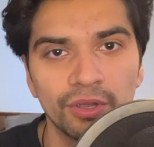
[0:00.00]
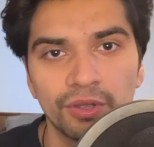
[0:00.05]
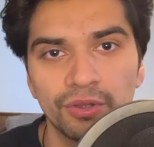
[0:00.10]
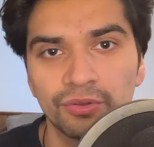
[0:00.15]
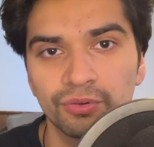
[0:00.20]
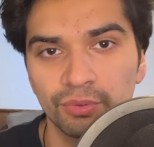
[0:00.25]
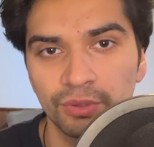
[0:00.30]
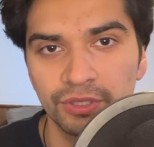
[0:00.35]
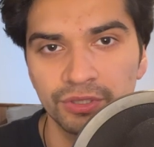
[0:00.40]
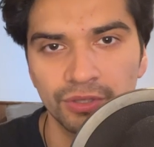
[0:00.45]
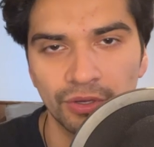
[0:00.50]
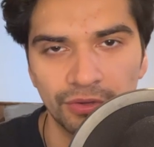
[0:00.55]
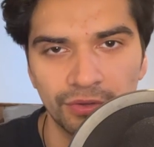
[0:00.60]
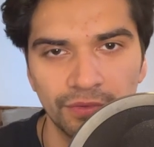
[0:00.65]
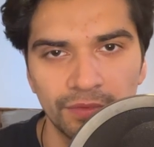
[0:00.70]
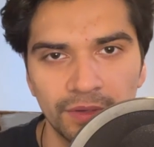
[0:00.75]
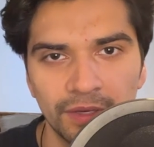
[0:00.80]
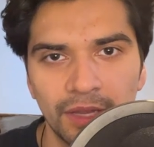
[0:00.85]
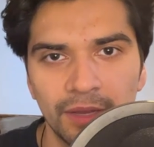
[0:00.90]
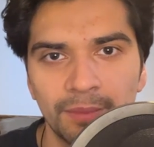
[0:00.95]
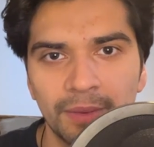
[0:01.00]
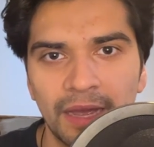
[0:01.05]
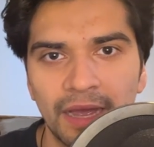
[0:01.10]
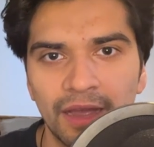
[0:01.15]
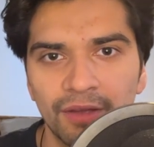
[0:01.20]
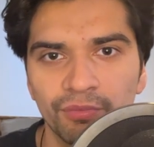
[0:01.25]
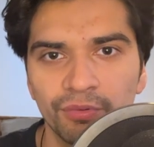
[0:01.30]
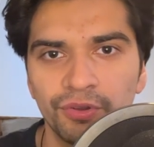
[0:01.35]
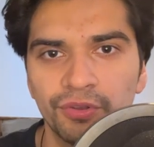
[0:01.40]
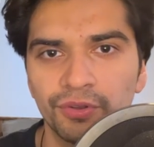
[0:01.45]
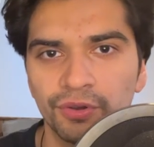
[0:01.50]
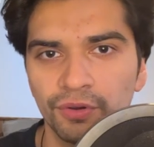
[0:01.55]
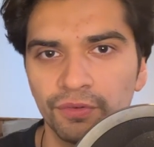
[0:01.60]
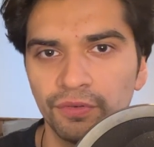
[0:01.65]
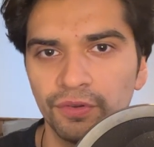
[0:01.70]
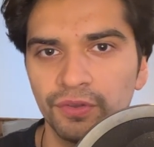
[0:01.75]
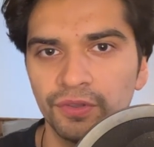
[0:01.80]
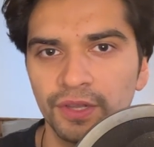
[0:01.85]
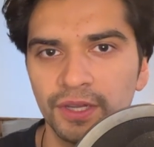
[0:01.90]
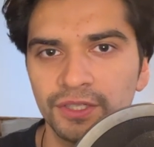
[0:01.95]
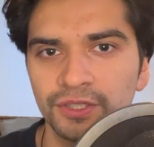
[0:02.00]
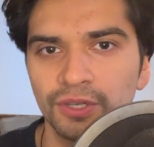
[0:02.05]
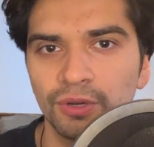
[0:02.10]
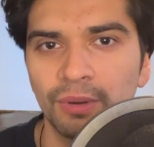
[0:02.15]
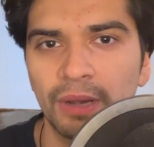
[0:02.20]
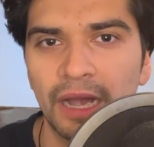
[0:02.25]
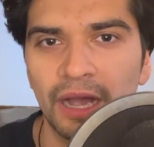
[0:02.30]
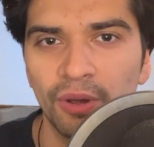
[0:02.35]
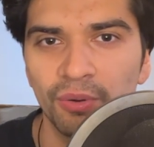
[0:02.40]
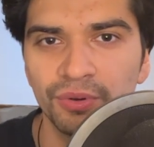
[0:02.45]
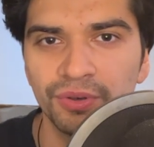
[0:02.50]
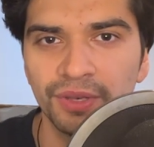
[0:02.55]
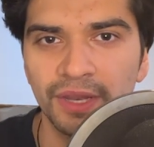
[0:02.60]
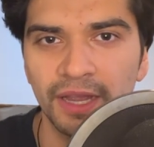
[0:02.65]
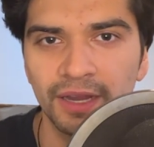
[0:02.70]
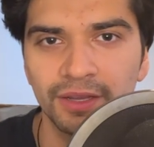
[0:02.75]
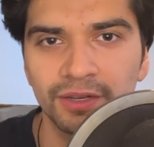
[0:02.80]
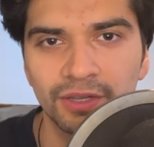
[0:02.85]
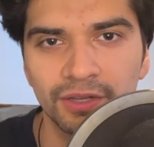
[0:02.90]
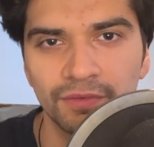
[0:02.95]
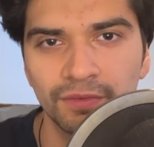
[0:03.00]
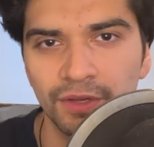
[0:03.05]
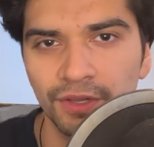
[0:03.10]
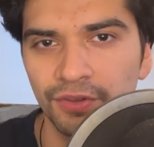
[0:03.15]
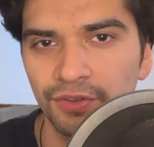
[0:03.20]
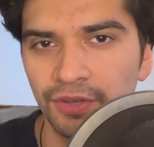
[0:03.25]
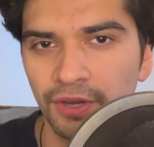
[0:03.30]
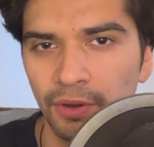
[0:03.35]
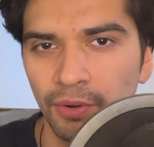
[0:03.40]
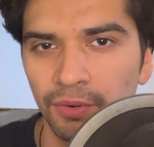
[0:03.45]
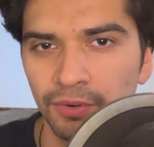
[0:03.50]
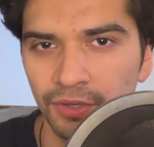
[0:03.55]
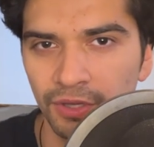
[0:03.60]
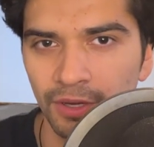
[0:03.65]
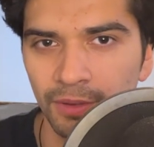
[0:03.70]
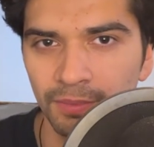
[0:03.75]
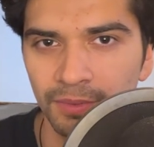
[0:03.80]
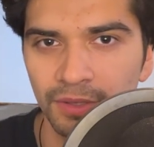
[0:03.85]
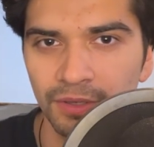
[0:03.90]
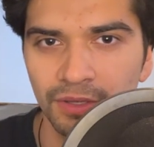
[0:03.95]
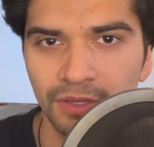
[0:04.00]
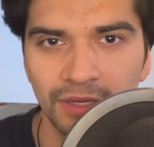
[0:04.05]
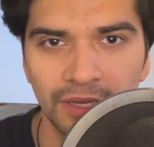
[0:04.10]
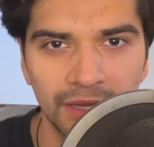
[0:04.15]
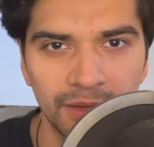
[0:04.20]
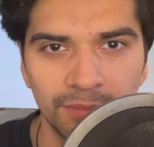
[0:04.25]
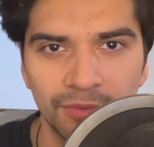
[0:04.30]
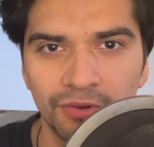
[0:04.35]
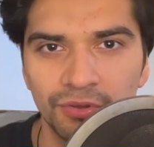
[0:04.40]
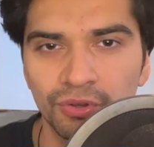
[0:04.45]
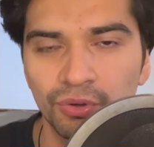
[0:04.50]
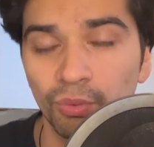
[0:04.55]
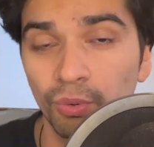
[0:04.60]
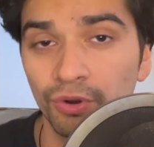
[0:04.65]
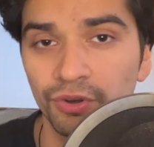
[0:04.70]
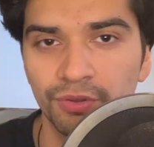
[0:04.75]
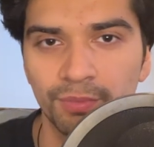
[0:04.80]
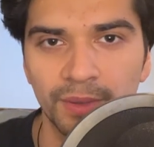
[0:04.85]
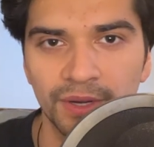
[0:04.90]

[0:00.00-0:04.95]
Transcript: Screenshots of the game have resurfaced that show how negatively stereotyped the game is towards